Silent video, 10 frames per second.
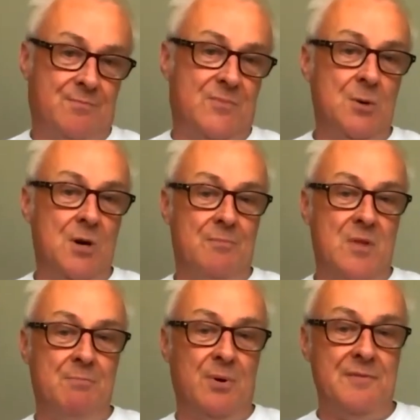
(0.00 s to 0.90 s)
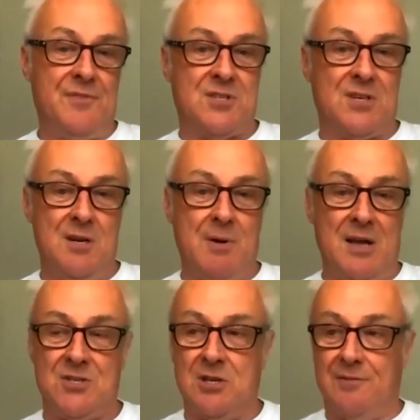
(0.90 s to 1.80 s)
do a brief aside
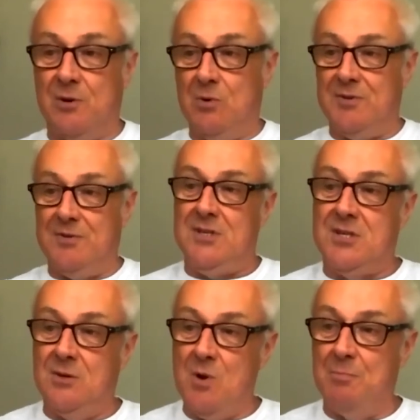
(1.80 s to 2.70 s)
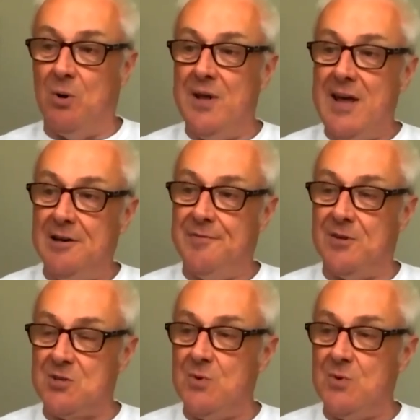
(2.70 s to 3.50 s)
about stuff that we put in ADFS.